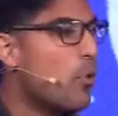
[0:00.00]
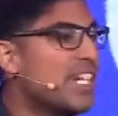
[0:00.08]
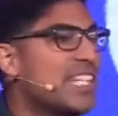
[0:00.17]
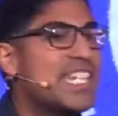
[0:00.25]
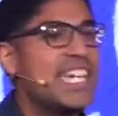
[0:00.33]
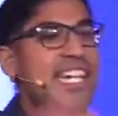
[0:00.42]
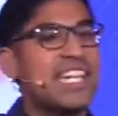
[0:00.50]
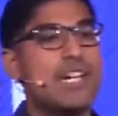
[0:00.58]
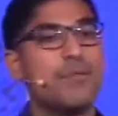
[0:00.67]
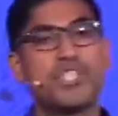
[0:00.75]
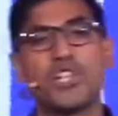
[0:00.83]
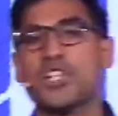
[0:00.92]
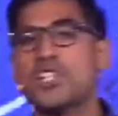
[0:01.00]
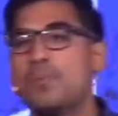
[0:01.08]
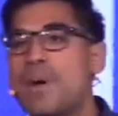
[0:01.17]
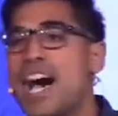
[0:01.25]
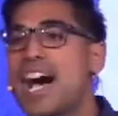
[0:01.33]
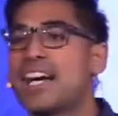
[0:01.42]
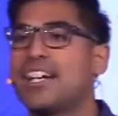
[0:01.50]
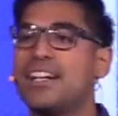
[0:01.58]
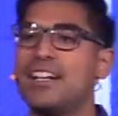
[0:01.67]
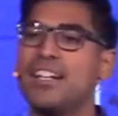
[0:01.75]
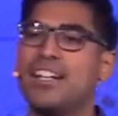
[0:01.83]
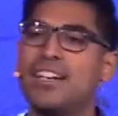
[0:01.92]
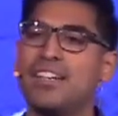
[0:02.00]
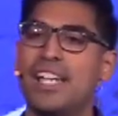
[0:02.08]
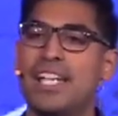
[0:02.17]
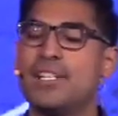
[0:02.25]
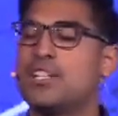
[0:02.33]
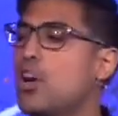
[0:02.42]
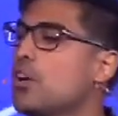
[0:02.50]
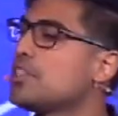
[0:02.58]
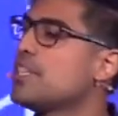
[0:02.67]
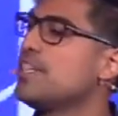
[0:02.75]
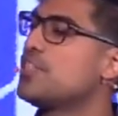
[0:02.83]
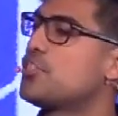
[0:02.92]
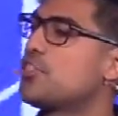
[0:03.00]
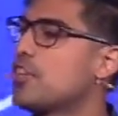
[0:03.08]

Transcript: was appointed king. He returns back and he calls in his